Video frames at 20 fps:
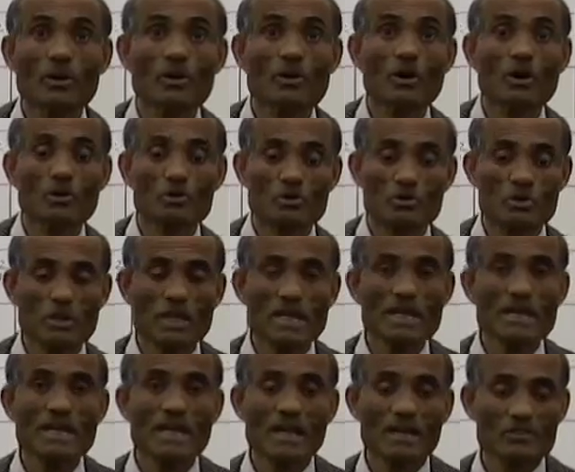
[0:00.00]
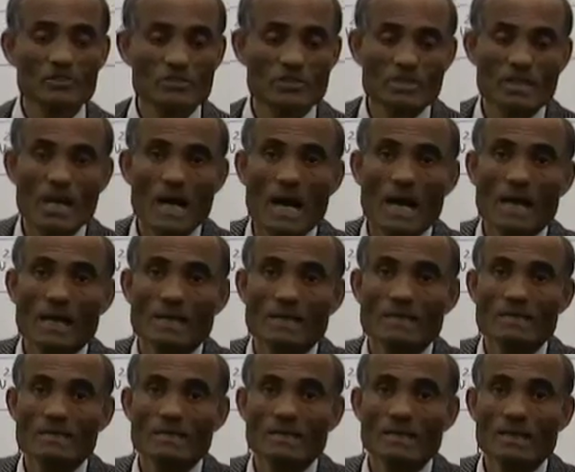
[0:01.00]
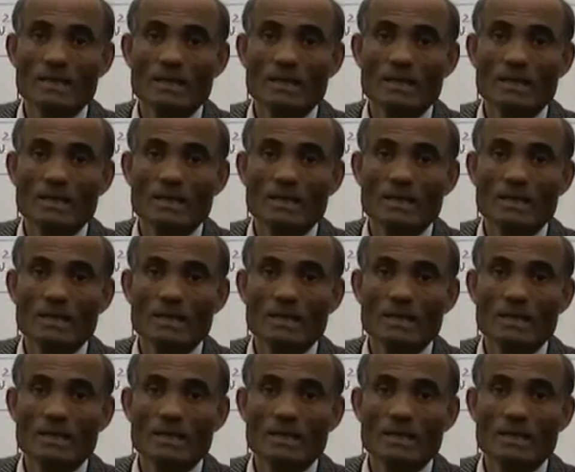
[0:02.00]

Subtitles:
go to the next height.